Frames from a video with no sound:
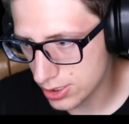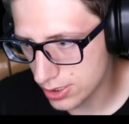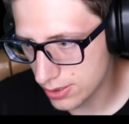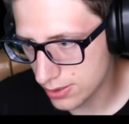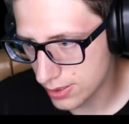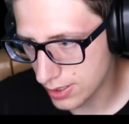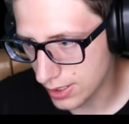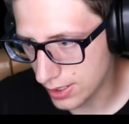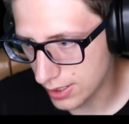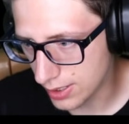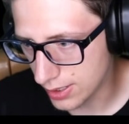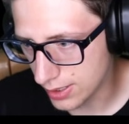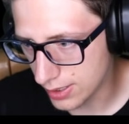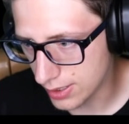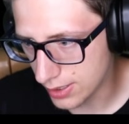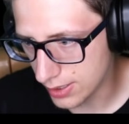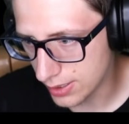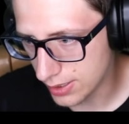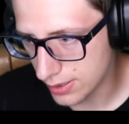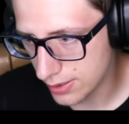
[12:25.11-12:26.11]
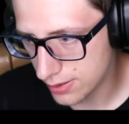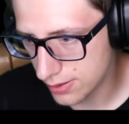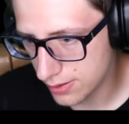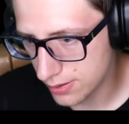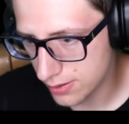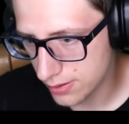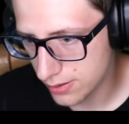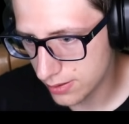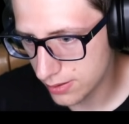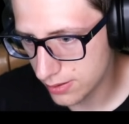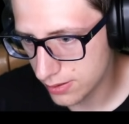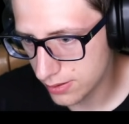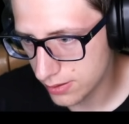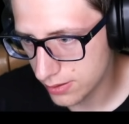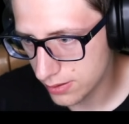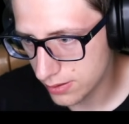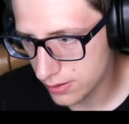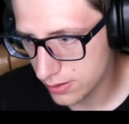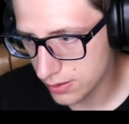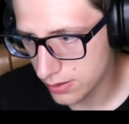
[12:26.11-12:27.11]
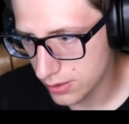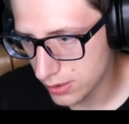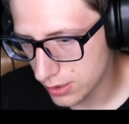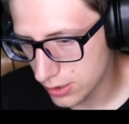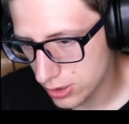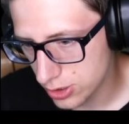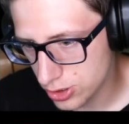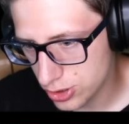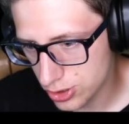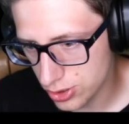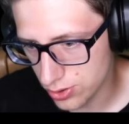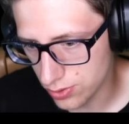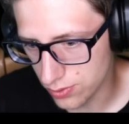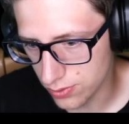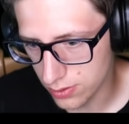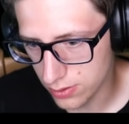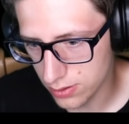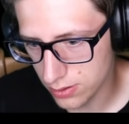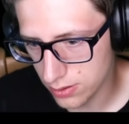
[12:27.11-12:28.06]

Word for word: Okay, shoot.